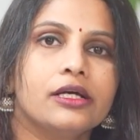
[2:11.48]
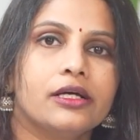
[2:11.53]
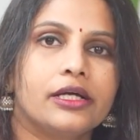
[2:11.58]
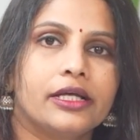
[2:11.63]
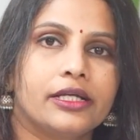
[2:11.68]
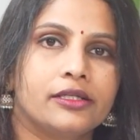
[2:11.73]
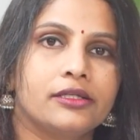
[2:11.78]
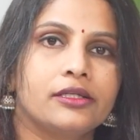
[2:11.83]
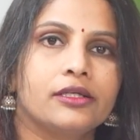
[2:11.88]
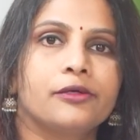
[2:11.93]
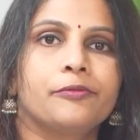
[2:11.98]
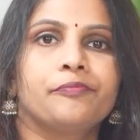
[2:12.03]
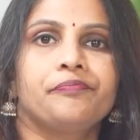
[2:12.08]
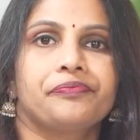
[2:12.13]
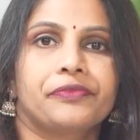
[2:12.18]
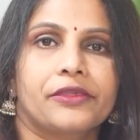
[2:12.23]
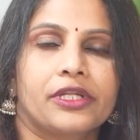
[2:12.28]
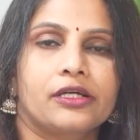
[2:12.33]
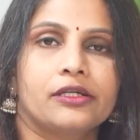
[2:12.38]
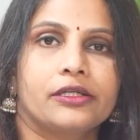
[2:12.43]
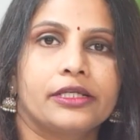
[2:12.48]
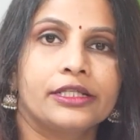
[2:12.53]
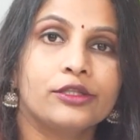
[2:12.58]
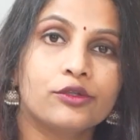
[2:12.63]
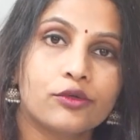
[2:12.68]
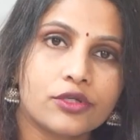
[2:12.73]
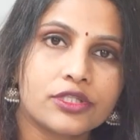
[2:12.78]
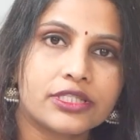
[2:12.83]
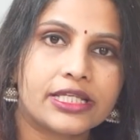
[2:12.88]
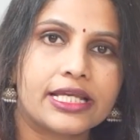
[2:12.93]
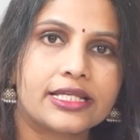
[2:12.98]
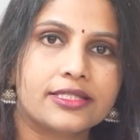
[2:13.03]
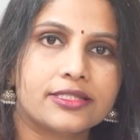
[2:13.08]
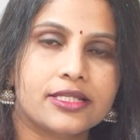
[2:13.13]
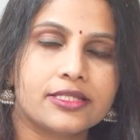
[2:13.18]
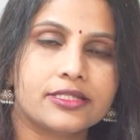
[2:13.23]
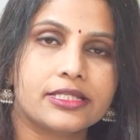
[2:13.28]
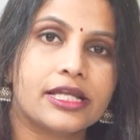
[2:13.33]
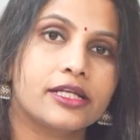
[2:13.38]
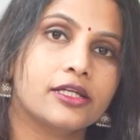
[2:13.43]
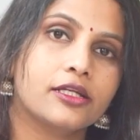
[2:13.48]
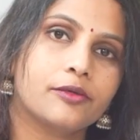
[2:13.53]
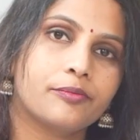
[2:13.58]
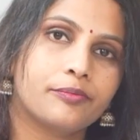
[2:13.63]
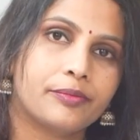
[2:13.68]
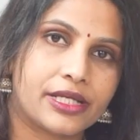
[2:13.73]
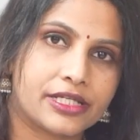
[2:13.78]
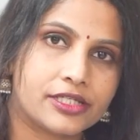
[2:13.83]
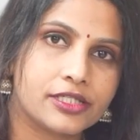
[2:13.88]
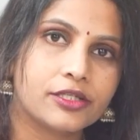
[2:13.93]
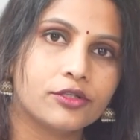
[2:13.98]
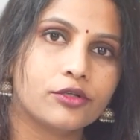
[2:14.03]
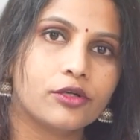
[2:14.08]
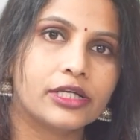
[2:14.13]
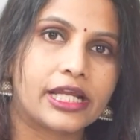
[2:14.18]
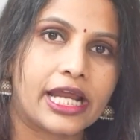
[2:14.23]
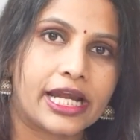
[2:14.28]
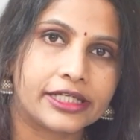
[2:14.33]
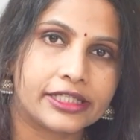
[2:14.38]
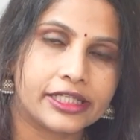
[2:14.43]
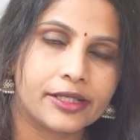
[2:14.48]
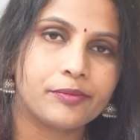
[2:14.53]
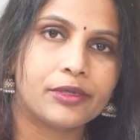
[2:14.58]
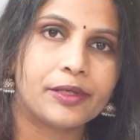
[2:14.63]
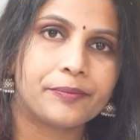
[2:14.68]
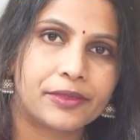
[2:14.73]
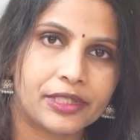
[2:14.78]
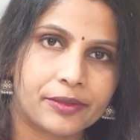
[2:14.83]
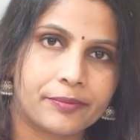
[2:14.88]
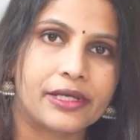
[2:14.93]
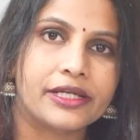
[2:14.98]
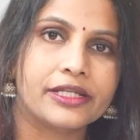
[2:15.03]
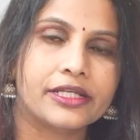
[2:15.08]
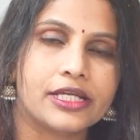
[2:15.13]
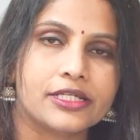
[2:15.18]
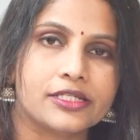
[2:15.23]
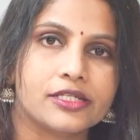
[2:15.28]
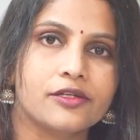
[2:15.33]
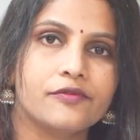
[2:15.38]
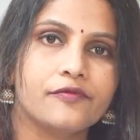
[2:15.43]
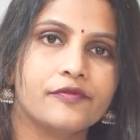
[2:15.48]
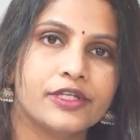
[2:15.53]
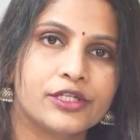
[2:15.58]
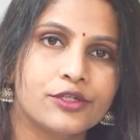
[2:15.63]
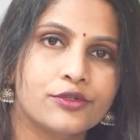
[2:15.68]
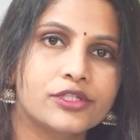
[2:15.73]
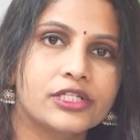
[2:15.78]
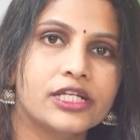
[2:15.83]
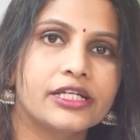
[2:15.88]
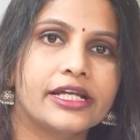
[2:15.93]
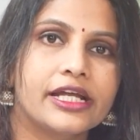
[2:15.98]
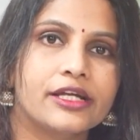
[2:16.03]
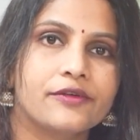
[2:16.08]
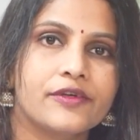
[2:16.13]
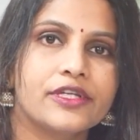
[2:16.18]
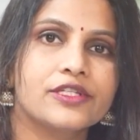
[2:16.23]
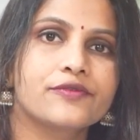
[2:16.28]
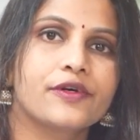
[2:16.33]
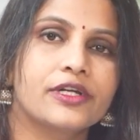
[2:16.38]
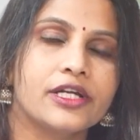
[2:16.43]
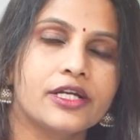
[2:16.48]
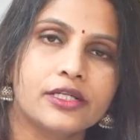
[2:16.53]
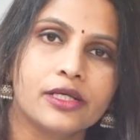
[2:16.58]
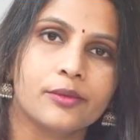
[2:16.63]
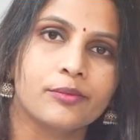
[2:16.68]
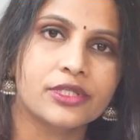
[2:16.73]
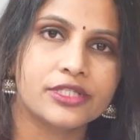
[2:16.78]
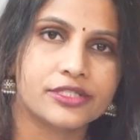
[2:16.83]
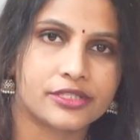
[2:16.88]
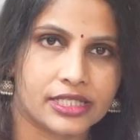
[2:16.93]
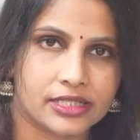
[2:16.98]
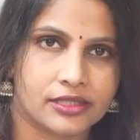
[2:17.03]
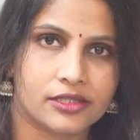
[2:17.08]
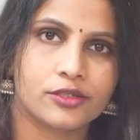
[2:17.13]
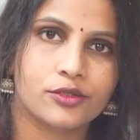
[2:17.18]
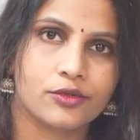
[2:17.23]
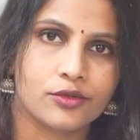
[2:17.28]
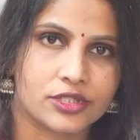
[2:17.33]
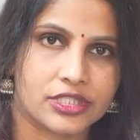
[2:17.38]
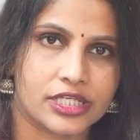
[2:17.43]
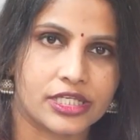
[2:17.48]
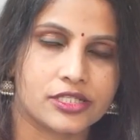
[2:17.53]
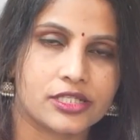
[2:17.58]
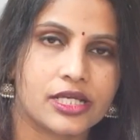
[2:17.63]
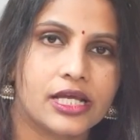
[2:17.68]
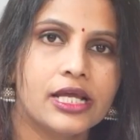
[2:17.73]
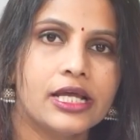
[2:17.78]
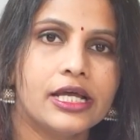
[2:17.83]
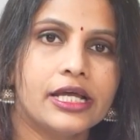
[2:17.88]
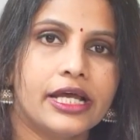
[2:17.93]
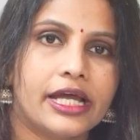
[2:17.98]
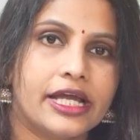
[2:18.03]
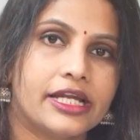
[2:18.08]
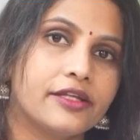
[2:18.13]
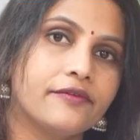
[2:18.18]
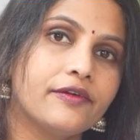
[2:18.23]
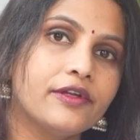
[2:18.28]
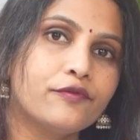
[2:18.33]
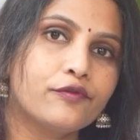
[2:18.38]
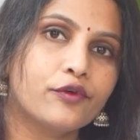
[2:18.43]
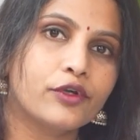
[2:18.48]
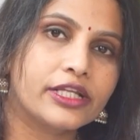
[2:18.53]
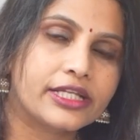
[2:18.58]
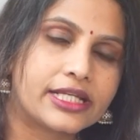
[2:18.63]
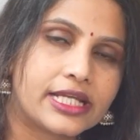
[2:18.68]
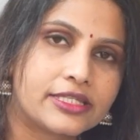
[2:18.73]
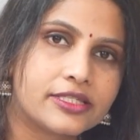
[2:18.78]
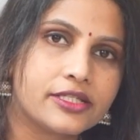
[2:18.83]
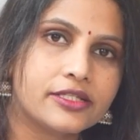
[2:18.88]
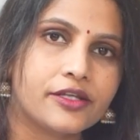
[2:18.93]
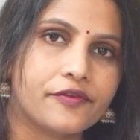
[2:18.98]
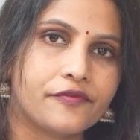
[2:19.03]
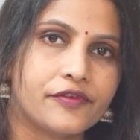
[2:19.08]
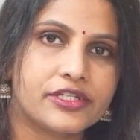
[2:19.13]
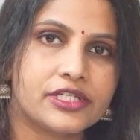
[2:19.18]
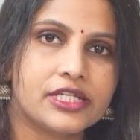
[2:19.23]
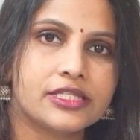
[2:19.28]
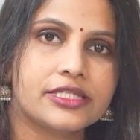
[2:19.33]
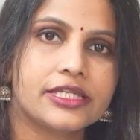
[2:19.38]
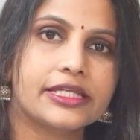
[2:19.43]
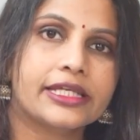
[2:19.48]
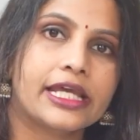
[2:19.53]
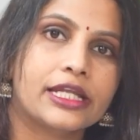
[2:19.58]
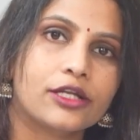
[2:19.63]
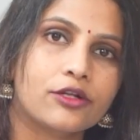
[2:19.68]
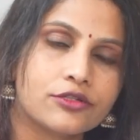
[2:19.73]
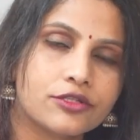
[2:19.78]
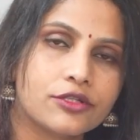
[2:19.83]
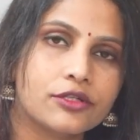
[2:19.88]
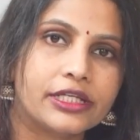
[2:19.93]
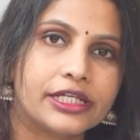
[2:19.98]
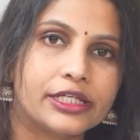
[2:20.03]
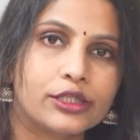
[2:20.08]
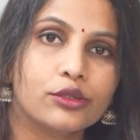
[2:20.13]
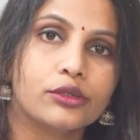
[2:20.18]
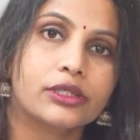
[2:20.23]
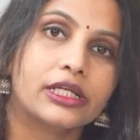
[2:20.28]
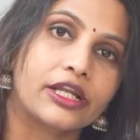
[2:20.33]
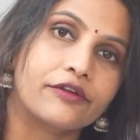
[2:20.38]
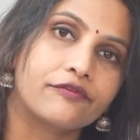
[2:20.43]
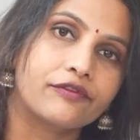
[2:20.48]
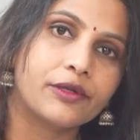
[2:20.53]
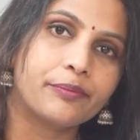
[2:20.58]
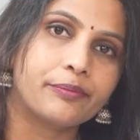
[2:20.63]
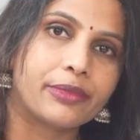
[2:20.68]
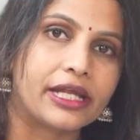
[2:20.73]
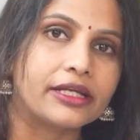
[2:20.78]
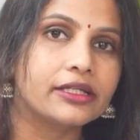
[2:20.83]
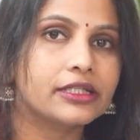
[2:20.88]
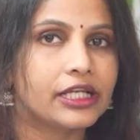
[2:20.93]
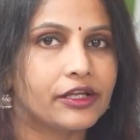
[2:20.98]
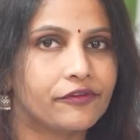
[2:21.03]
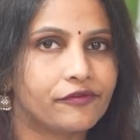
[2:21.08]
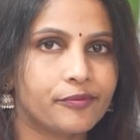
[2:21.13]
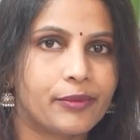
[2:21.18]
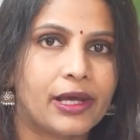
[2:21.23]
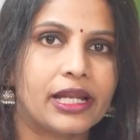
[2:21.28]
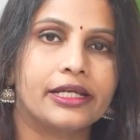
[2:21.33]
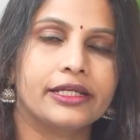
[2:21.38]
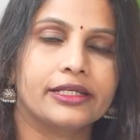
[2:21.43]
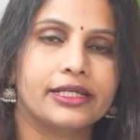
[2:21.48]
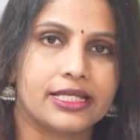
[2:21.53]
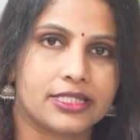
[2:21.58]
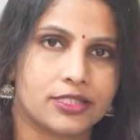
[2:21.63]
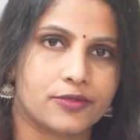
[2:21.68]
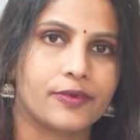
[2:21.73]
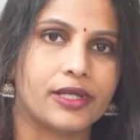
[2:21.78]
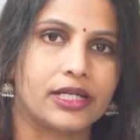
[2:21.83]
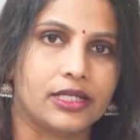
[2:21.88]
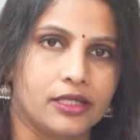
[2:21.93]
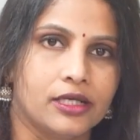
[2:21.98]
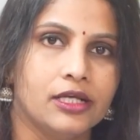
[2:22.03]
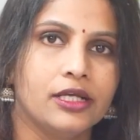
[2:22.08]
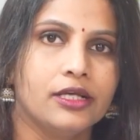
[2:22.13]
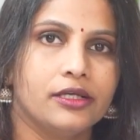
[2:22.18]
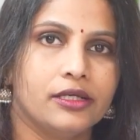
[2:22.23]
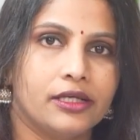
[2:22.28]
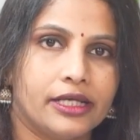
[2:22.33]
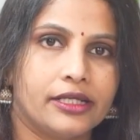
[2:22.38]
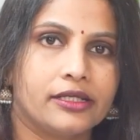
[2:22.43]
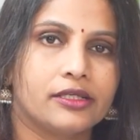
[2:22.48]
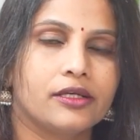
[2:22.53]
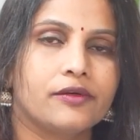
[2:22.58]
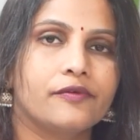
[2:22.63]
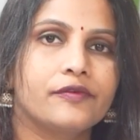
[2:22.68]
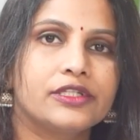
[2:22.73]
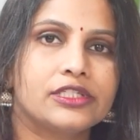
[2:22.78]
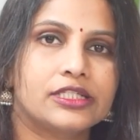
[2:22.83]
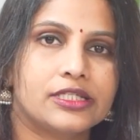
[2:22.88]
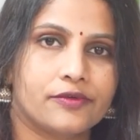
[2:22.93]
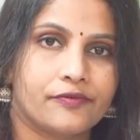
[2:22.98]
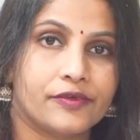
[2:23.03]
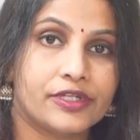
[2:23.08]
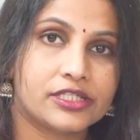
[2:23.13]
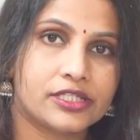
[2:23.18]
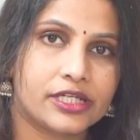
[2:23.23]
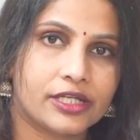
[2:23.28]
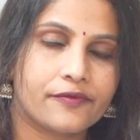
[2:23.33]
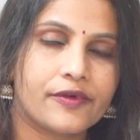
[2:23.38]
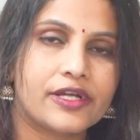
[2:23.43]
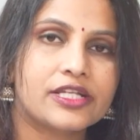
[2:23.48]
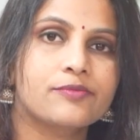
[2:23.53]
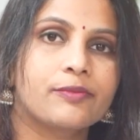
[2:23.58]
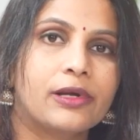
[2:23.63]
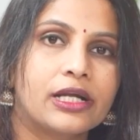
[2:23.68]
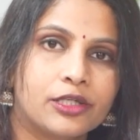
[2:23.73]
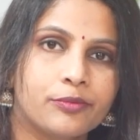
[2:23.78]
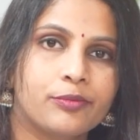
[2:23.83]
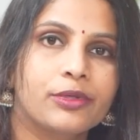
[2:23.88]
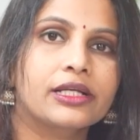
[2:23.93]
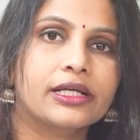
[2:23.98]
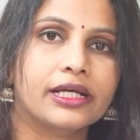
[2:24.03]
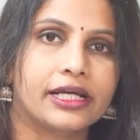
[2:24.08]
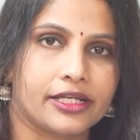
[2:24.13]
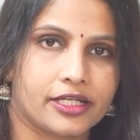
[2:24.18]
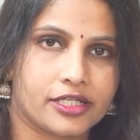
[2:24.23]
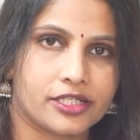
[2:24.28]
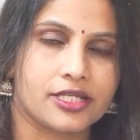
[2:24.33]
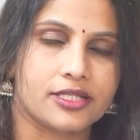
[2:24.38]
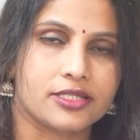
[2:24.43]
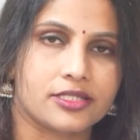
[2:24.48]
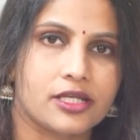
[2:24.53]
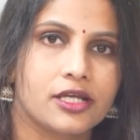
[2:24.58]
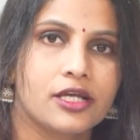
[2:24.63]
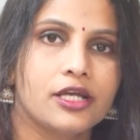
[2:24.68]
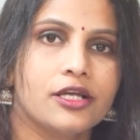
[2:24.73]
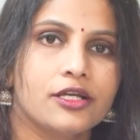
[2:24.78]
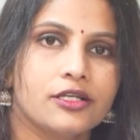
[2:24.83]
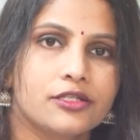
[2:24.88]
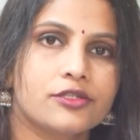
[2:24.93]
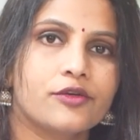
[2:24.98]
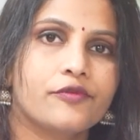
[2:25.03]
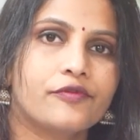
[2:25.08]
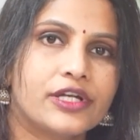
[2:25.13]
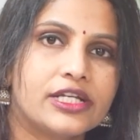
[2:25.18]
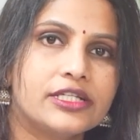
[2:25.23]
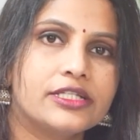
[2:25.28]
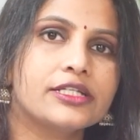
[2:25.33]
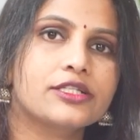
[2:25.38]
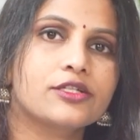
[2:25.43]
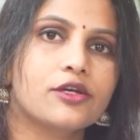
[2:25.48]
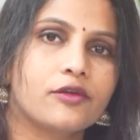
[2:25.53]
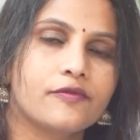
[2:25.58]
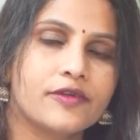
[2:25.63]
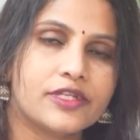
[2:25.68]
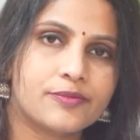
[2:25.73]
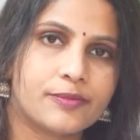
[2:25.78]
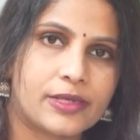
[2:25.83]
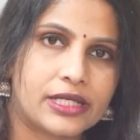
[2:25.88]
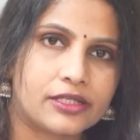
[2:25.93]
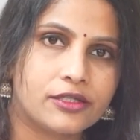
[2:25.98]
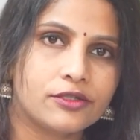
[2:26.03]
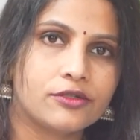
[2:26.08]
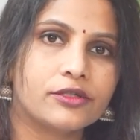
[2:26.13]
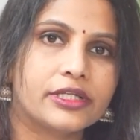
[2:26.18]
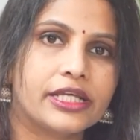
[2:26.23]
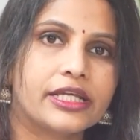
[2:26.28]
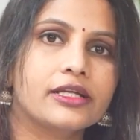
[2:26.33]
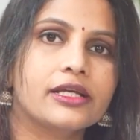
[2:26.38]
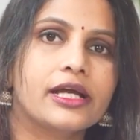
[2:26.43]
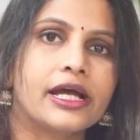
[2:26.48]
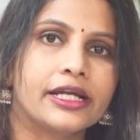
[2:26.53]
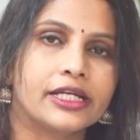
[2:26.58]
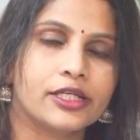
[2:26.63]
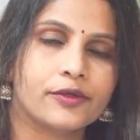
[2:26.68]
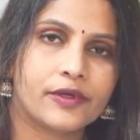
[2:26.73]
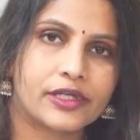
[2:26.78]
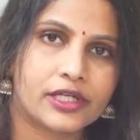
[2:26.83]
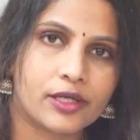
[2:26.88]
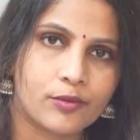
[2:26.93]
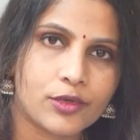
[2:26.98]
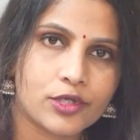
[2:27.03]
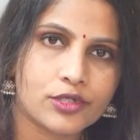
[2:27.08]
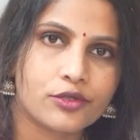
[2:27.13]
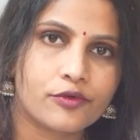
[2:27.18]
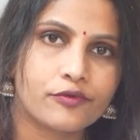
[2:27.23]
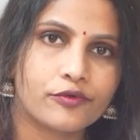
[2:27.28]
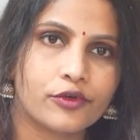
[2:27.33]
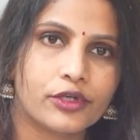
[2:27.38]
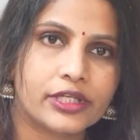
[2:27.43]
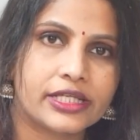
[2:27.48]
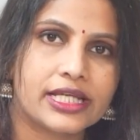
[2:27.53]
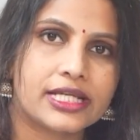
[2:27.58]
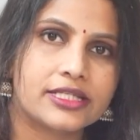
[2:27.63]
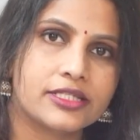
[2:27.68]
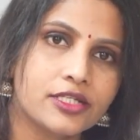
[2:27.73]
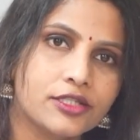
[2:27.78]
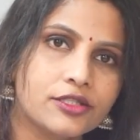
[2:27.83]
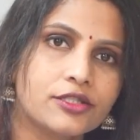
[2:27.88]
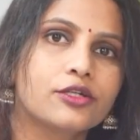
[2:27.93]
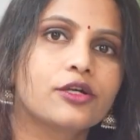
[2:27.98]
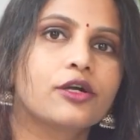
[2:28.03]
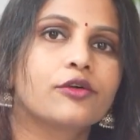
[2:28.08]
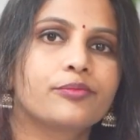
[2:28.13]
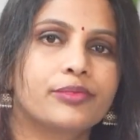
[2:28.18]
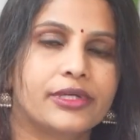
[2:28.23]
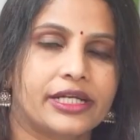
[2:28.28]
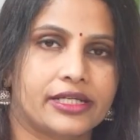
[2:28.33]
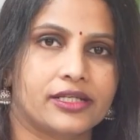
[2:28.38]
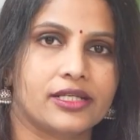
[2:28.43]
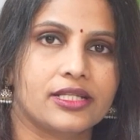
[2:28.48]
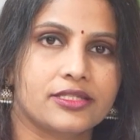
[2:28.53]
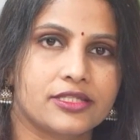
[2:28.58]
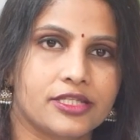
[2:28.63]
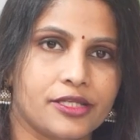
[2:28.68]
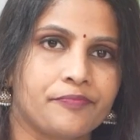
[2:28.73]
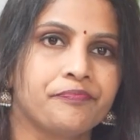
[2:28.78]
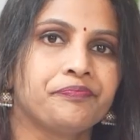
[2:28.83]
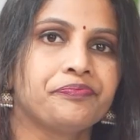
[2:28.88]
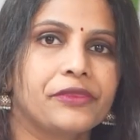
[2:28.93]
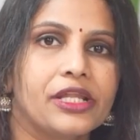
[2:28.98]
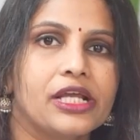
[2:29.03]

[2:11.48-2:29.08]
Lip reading: and in those cases and a patient on anti-epileptic medication, we usually advise for a double strength dosage. And even folic acid deficiency can also lead to cleft lip and cleft palate as well, and which requires multiple corrections. So friends, it's always better to take adequate amounts of folic acid throughout pregnancy.